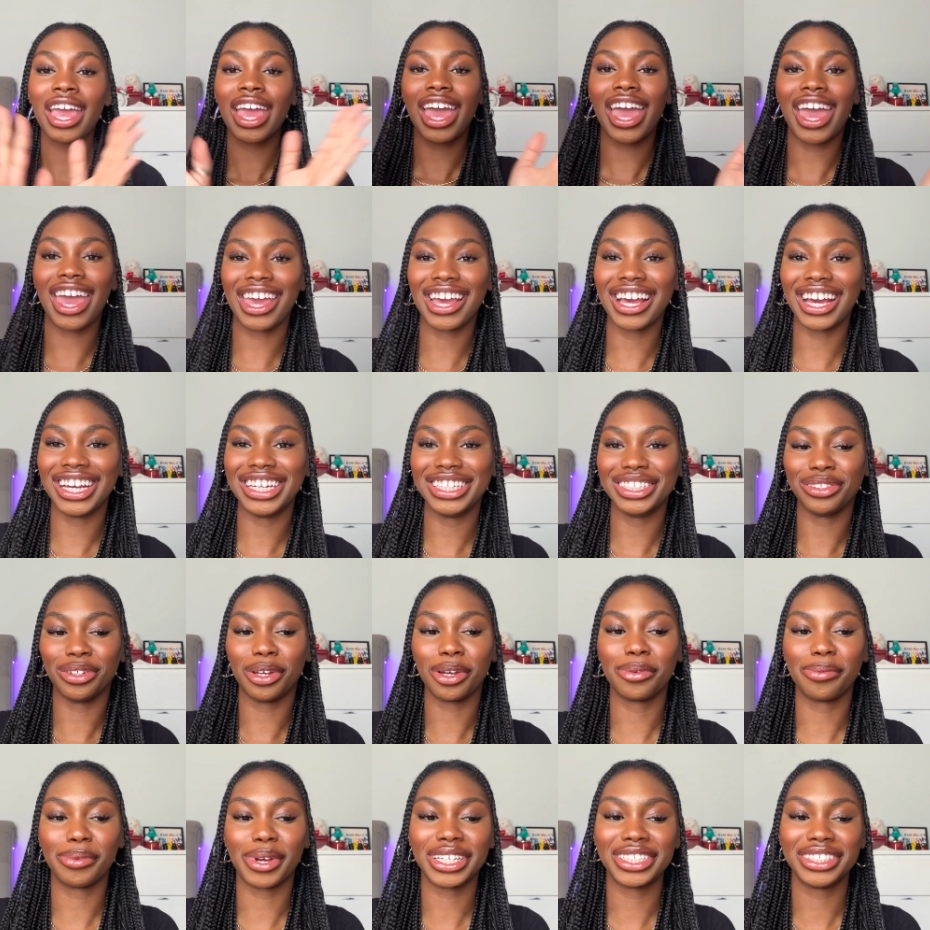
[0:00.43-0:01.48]
Hey guys,
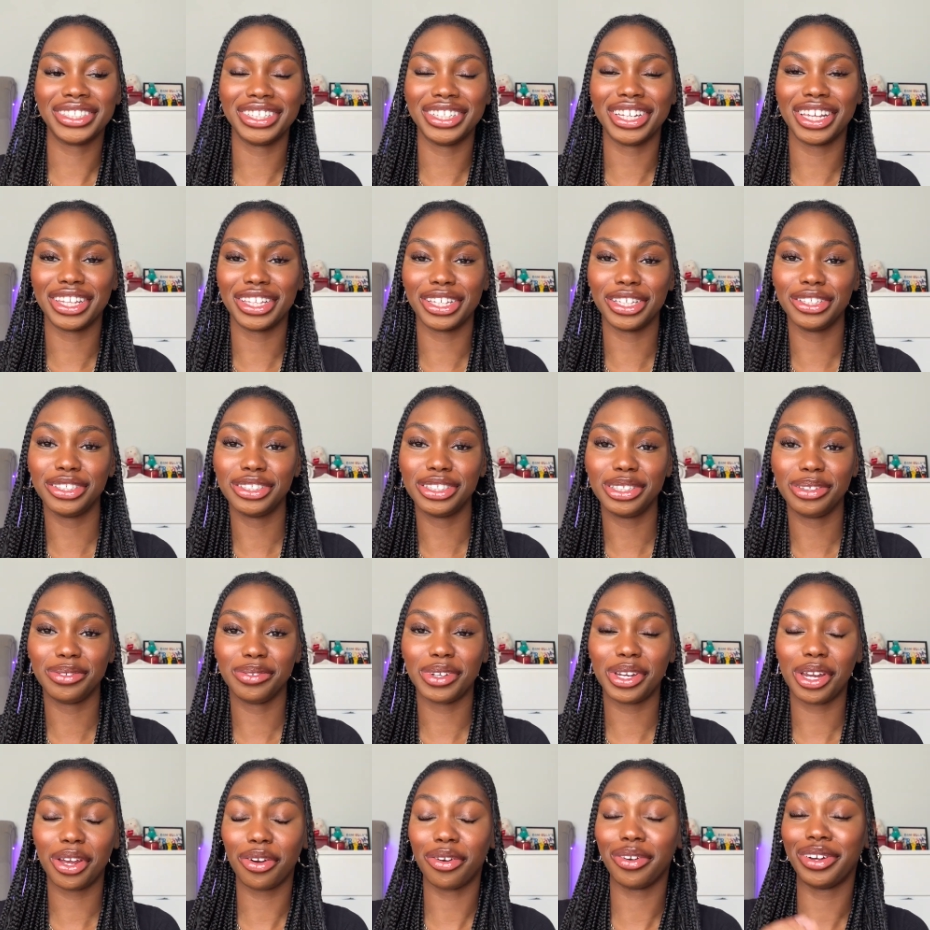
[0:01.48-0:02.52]
welcome back to another YouTube
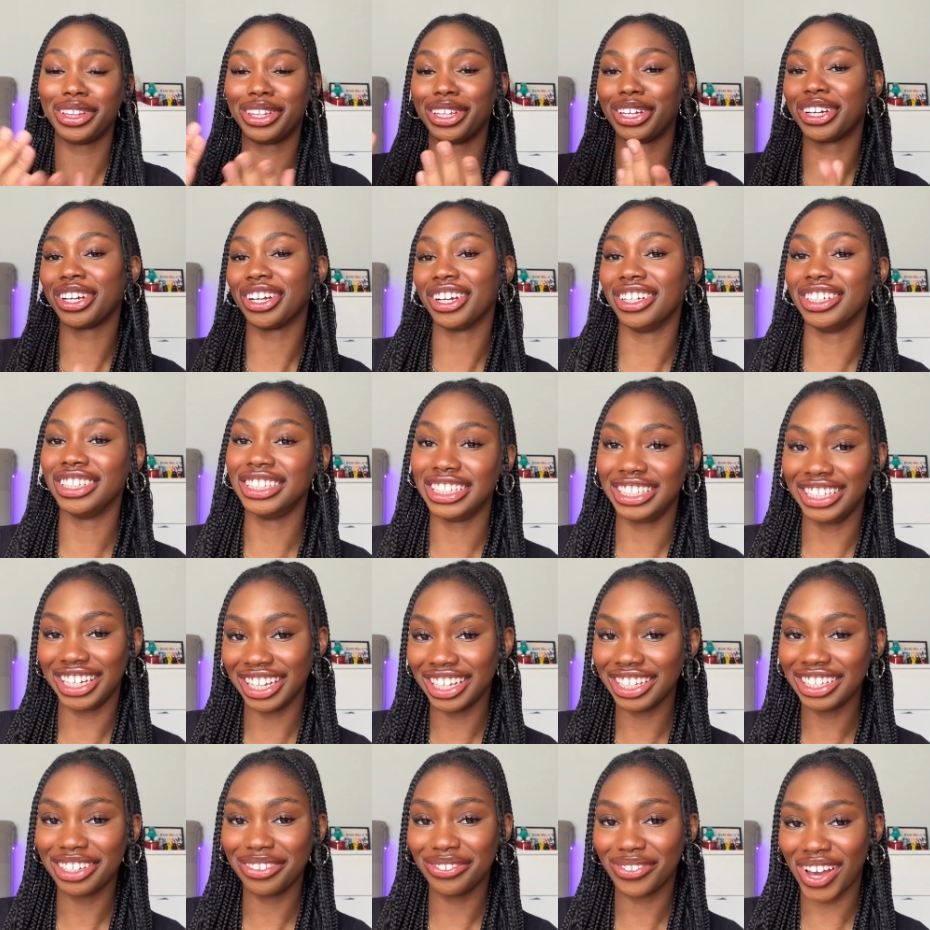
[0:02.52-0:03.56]
video with your girl
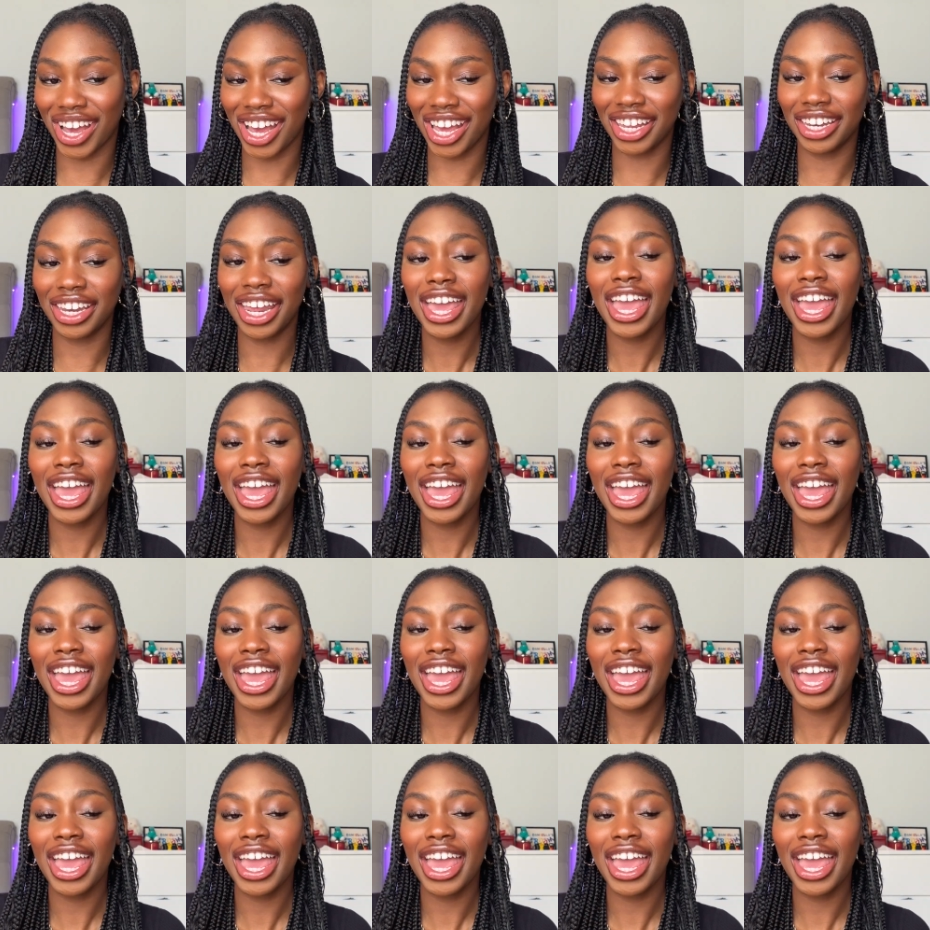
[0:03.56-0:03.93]
Daniella Divine.